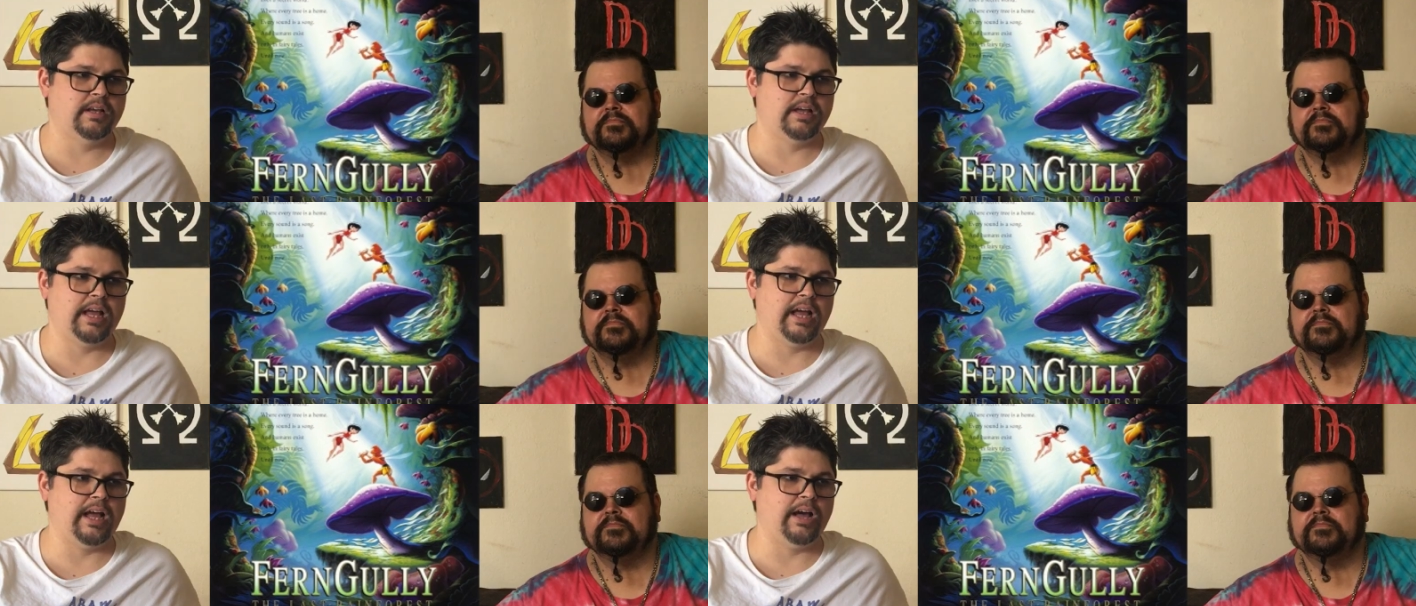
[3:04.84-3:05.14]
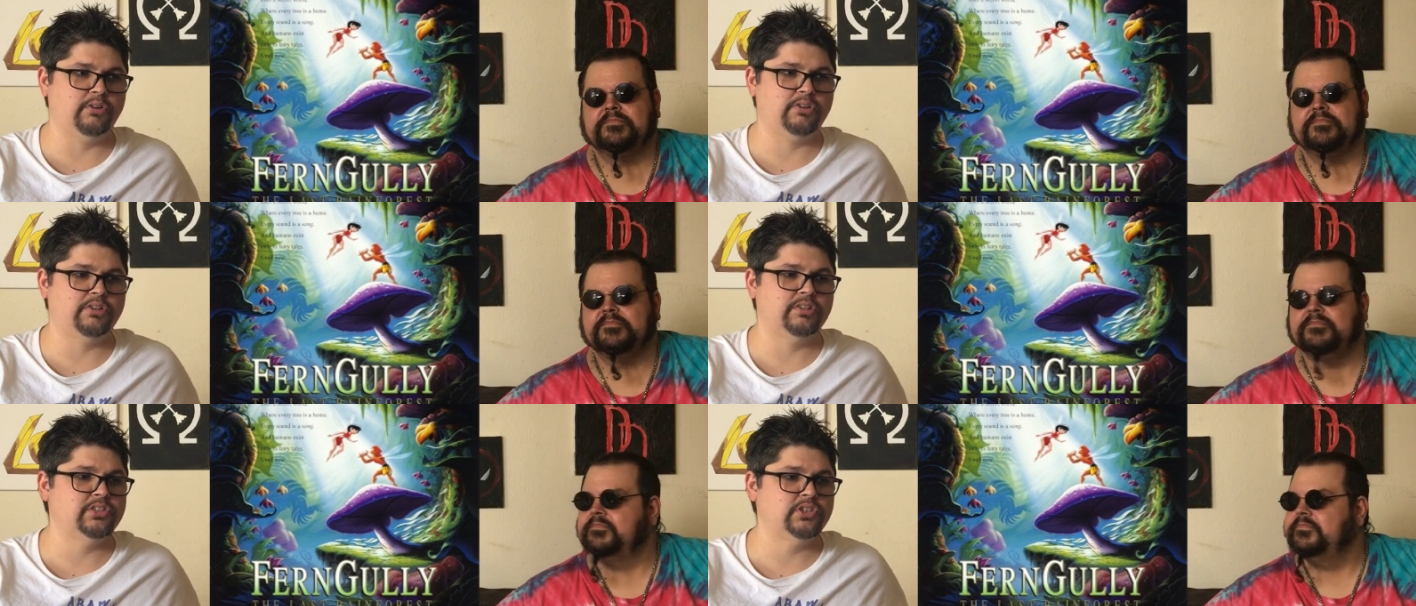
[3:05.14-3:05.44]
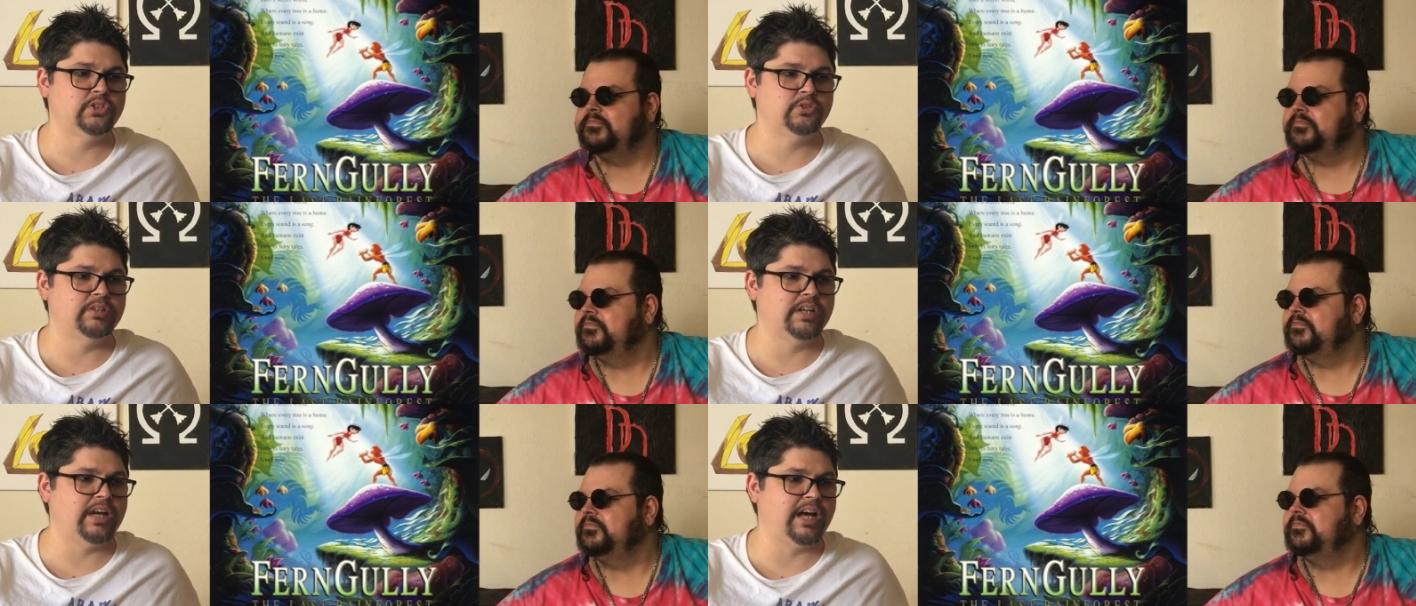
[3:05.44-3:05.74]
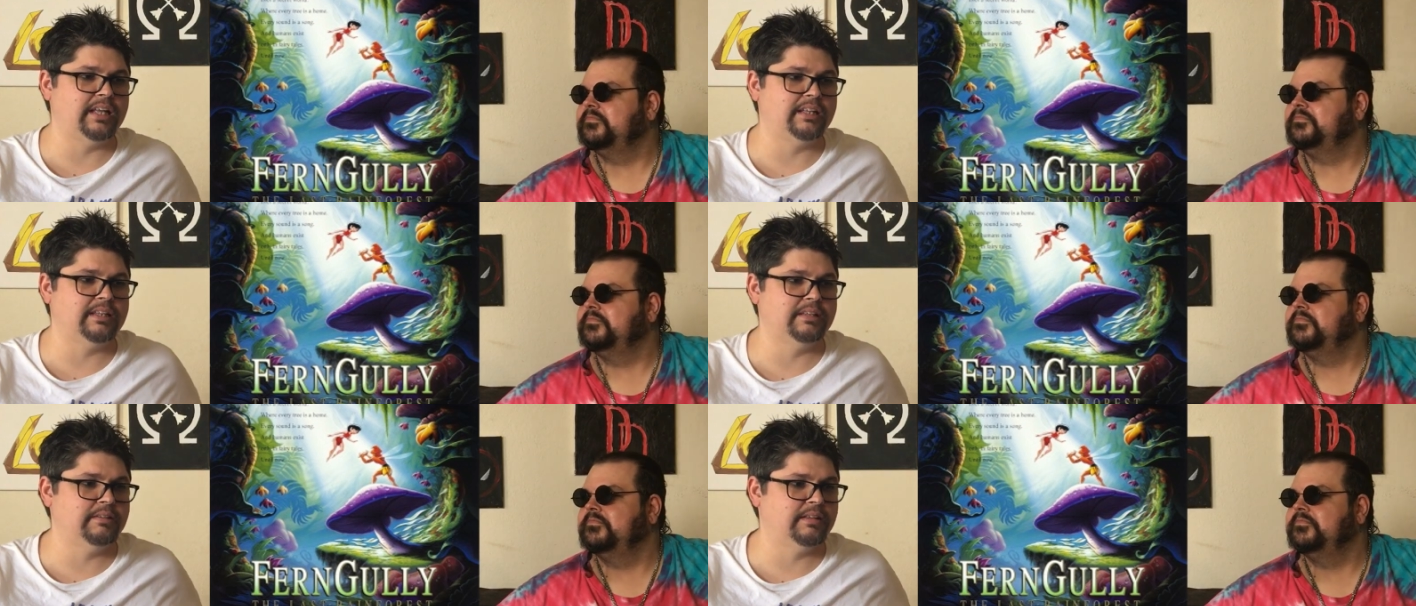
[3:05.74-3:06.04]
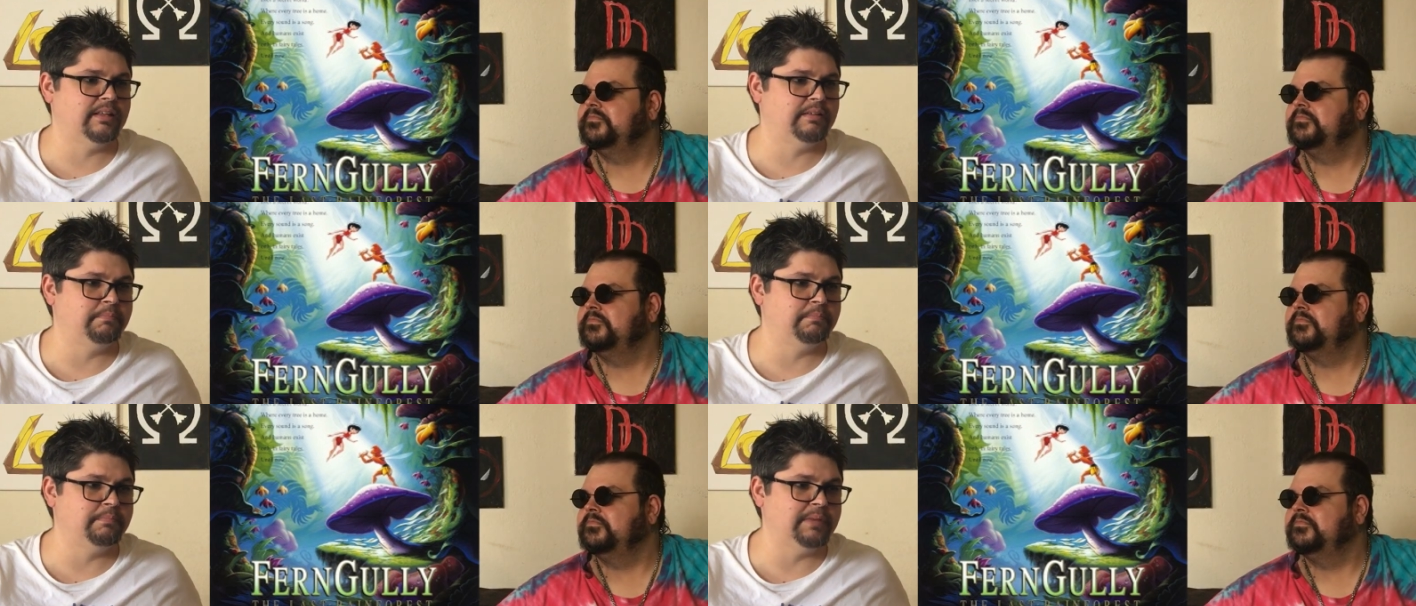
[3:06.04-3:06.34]
Speaker 1: How could you not
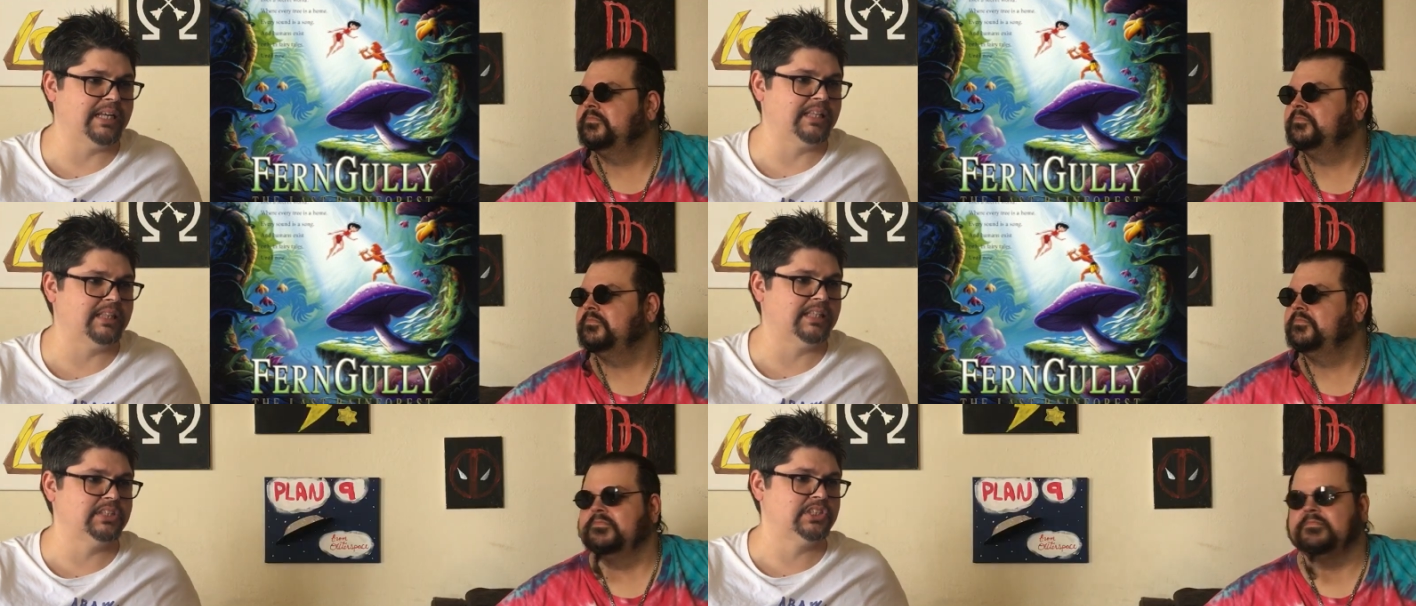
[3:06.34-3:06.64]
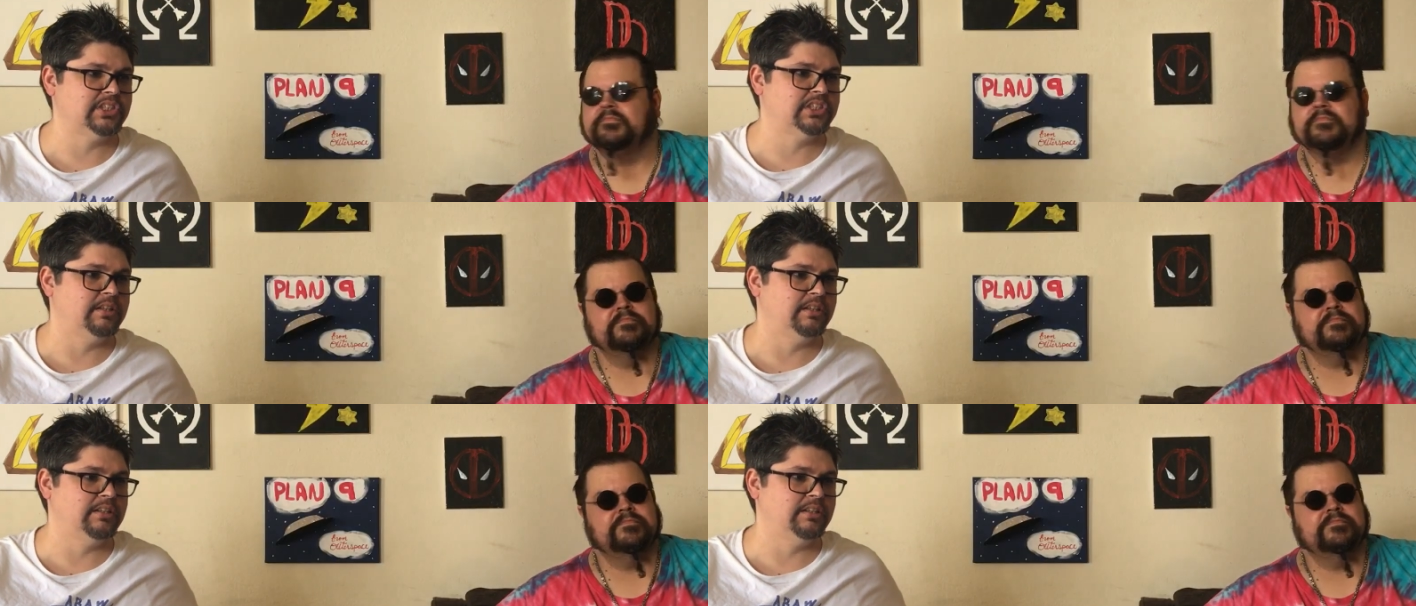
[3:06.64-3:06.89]
make this the